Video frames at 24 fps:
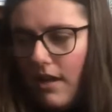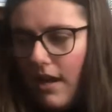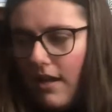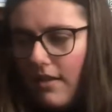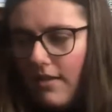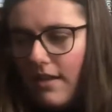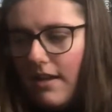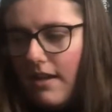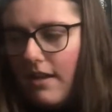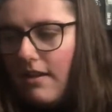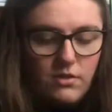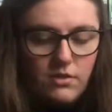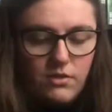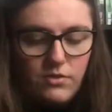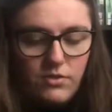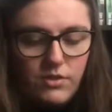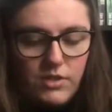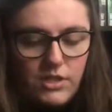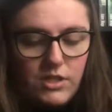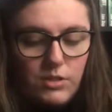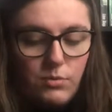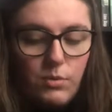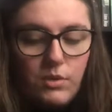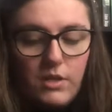and then she was
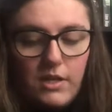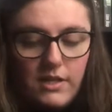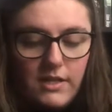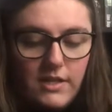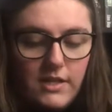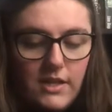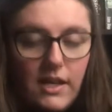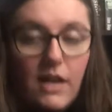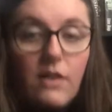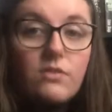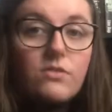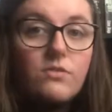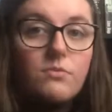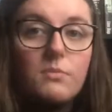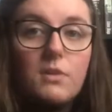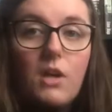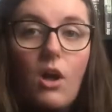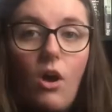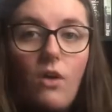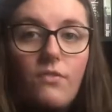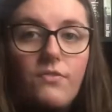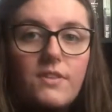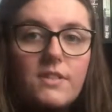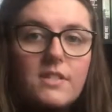like, do you want anything else from the
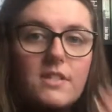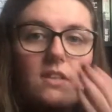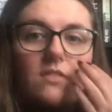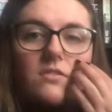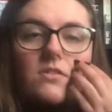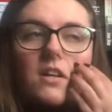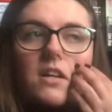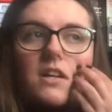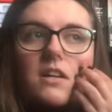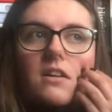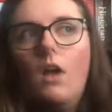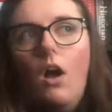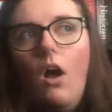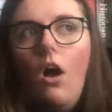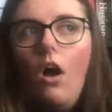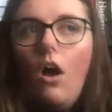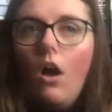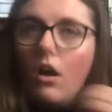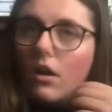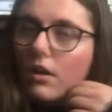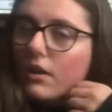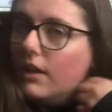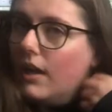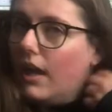office? And I was like,
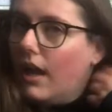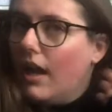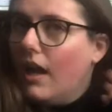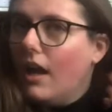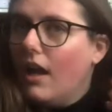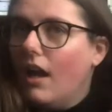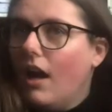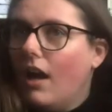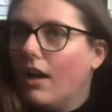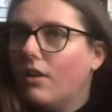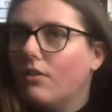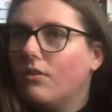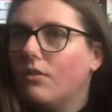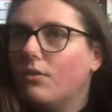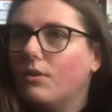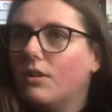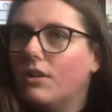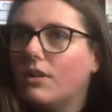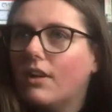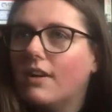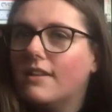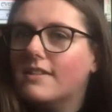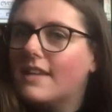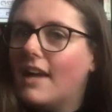oh yeah, I don't know what
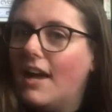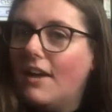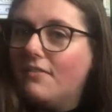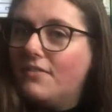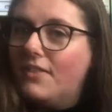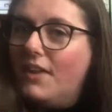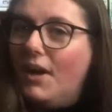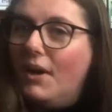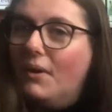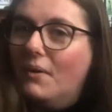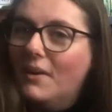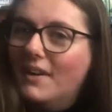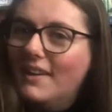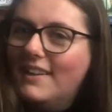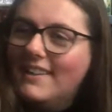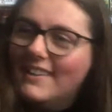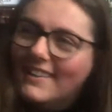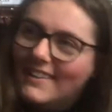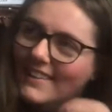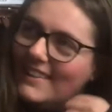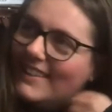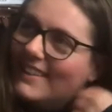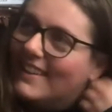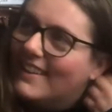you guys have though.